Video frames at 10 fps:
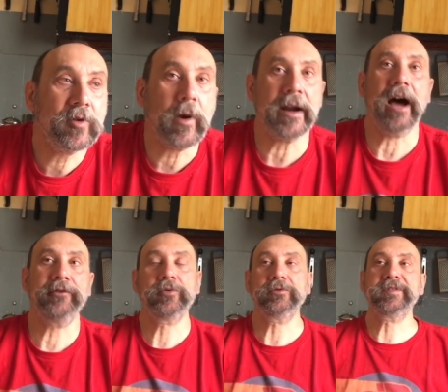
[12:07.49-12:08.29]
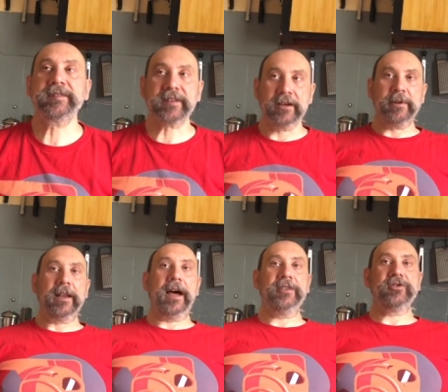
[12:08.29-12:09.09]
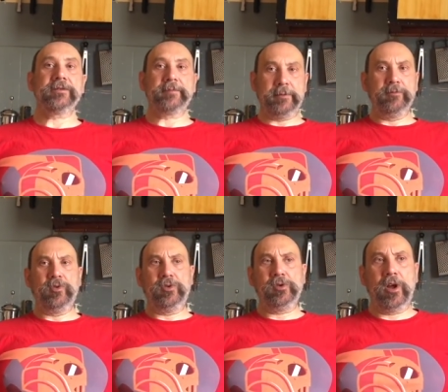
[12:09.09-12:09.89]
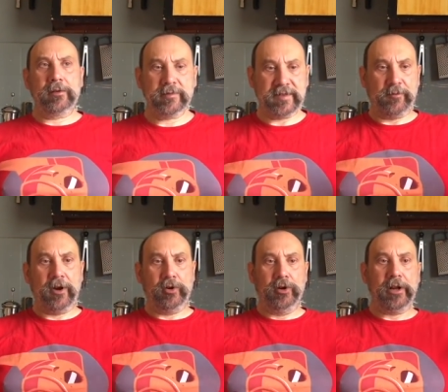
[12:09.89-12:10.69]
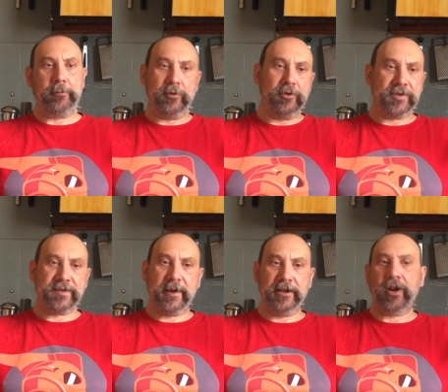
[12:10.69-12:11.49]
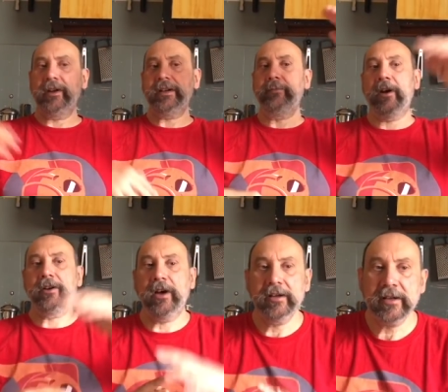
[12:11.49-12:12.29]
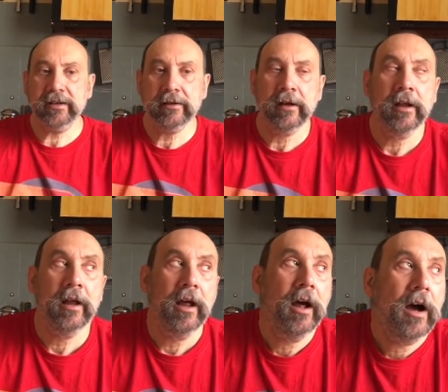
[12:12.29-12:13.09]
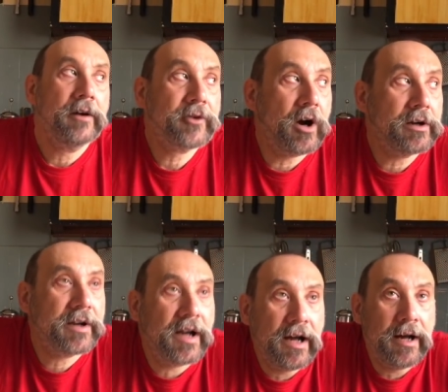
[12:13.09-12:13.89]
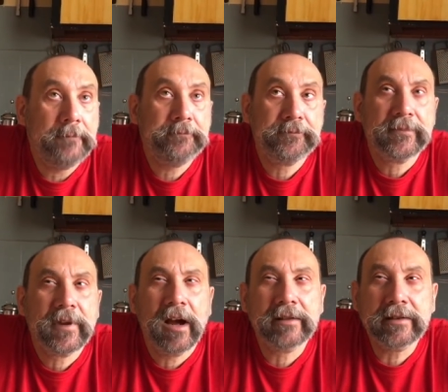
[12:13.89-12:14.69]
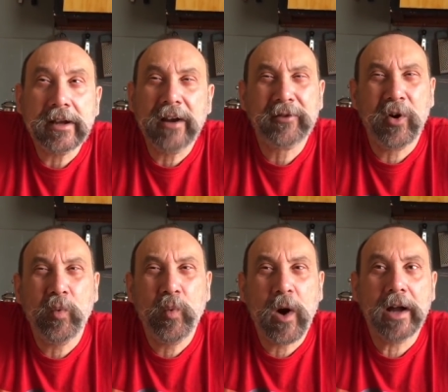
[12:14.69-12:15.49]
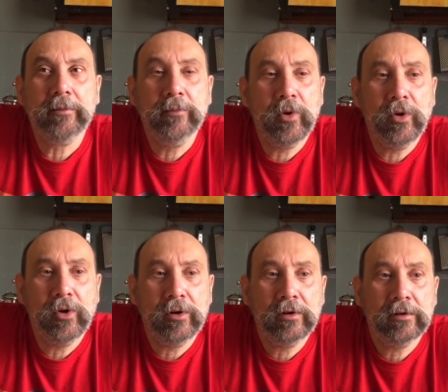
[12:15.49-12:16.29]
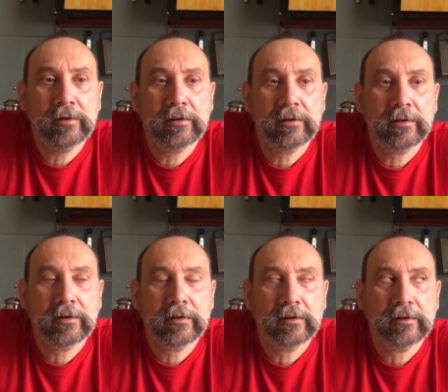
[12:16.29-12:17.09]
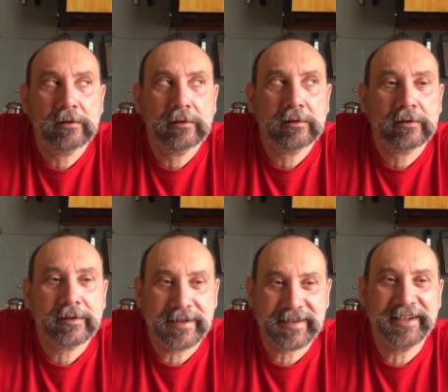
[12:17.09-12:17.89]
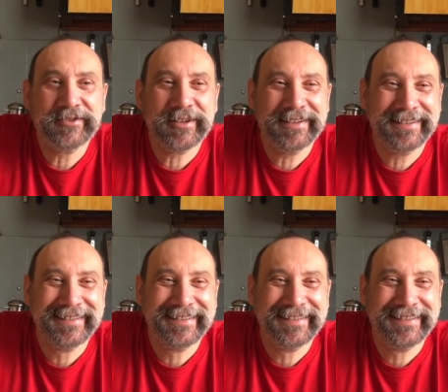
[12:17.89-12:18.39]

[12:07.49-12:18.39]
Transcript: The one afterwards is going to be larger. It'd be more like some of my earlier portraits, about 90 by 90. I've got, I think I've got one more. That's Adrian.